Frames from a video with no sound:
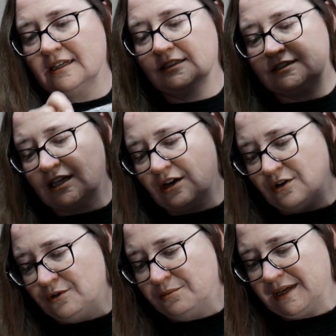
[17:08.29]

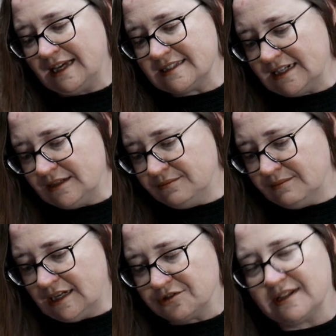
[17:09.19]
So because I didn't
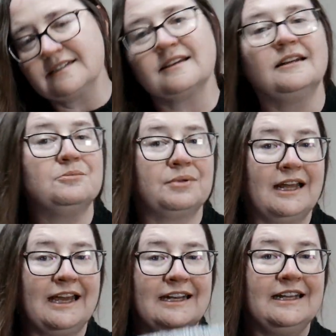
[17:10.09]
measure this, I didn't
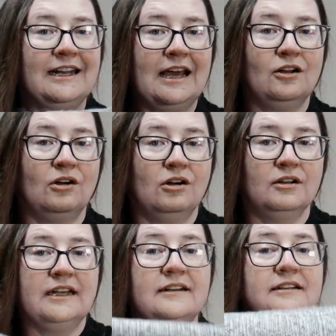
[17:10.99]
plan it at
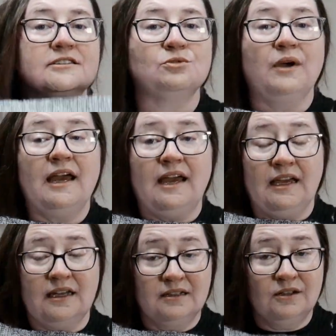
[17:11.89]
all, it is
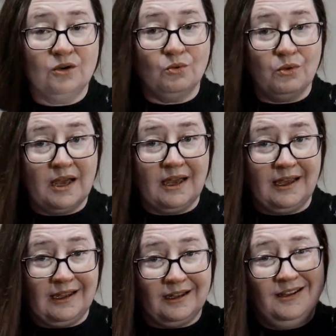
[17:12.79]
way,
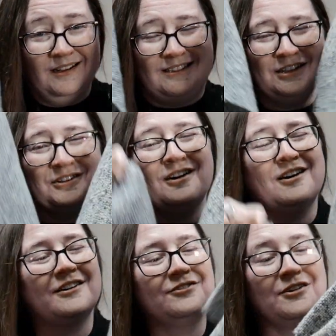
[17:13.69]
way too
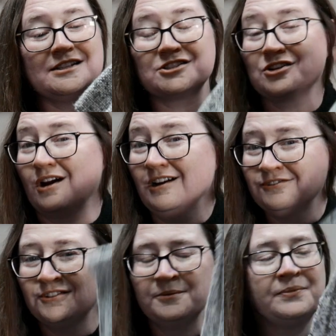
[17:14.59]
long for a scarf,
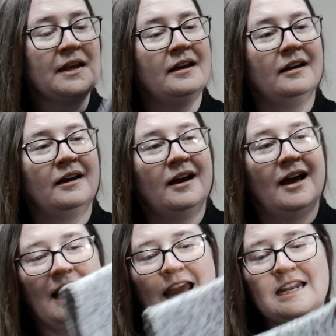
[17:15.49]

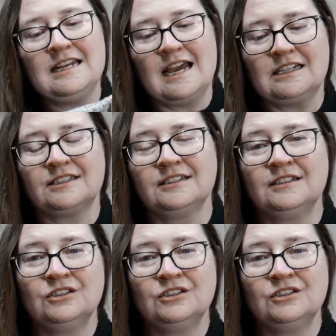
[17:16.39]
and yet